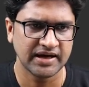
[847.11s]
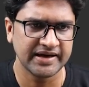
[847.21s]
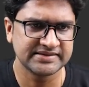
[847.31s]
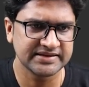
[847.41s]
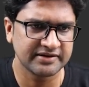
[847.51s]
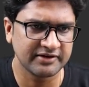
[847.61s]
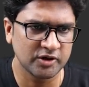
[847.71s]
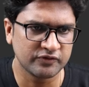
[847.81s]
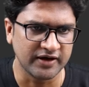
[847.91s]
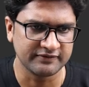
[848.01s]
I see the
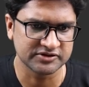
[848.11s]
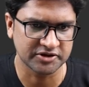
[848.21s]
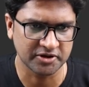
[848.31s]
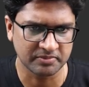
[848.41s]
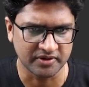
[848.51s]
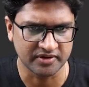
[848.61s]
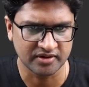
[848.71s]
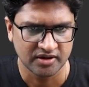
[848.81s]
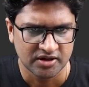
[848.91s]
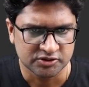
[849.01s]
value 5 is getting
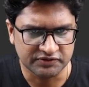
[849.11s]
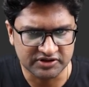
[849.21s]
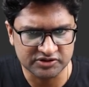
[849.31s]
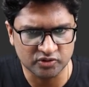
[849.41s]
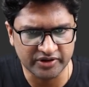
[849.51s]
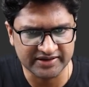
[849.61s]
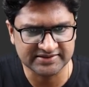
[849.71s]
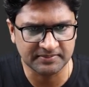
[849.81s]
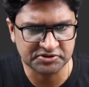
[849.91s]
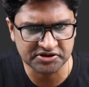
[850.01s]
printed. So if there's no
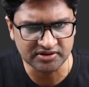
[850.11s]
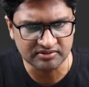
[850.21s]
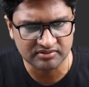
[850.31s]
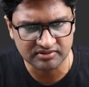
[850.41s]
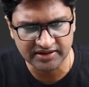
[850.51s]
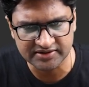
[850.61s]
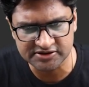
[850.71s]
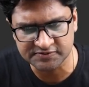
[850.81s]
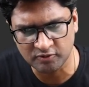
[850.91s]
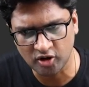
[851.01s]
exception, then
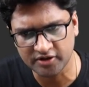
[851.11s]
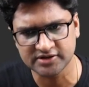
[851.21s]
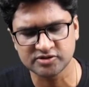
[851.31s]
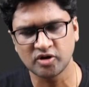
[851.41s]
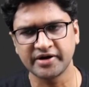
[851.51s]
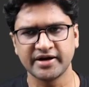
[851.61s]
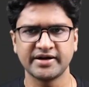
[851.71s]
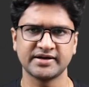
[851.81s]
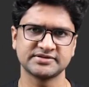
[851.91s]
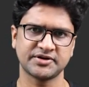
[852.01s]
this block does not
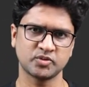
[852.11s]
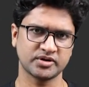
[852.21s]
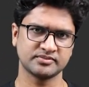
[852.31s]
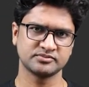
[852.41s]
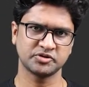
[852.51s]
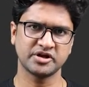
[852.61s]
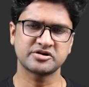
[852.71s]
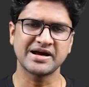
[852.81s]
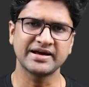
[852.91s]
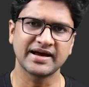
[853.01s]
get executed. So the
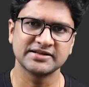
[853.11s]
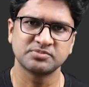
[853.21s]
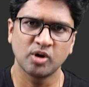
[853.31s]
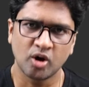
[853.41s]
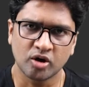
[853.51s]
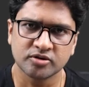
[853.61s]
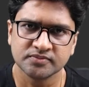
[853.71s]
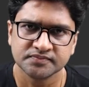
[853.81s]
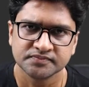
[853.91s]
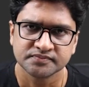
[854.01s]
try catch block,
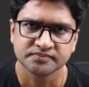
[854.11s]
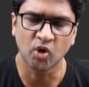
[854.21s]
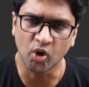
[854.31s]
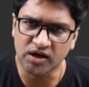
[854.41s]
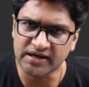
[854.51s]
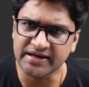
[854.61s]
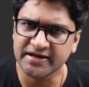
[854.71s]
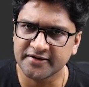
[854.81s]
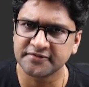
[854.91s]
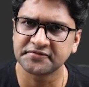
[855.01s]

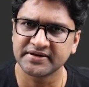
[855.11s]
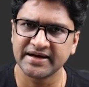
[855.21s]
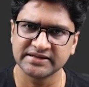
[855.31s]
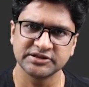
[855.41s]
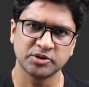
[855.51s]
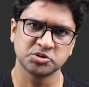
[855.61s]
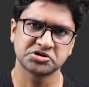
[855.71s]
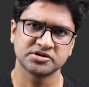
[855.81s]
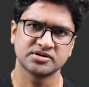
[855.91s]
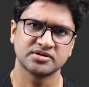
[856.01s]
only if the
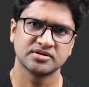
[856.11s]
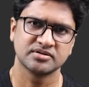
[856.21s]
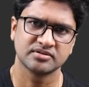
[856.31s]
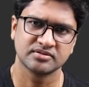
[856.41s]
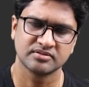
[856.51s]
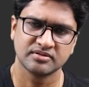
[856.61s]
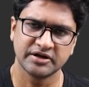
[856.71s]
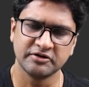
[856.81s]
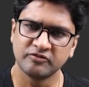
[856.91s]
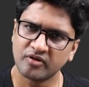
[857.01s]
execution
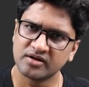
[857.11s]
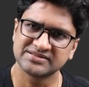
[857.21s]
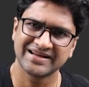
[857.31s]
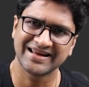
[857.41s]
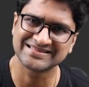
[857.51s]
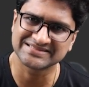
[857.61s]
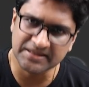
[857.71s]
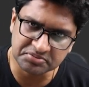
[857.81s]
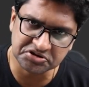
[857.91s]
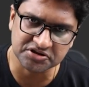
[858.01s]
involves an
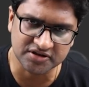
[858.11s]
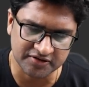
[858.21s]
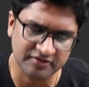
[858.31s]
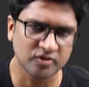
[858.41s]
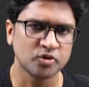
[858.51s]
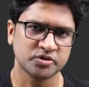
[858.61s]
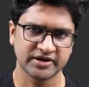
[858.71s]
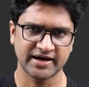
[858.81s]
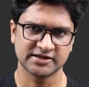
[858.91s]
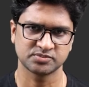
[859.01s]
exception, it will go to
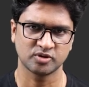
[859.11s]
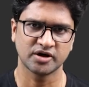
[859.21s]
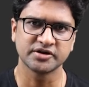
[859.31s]
the catch block.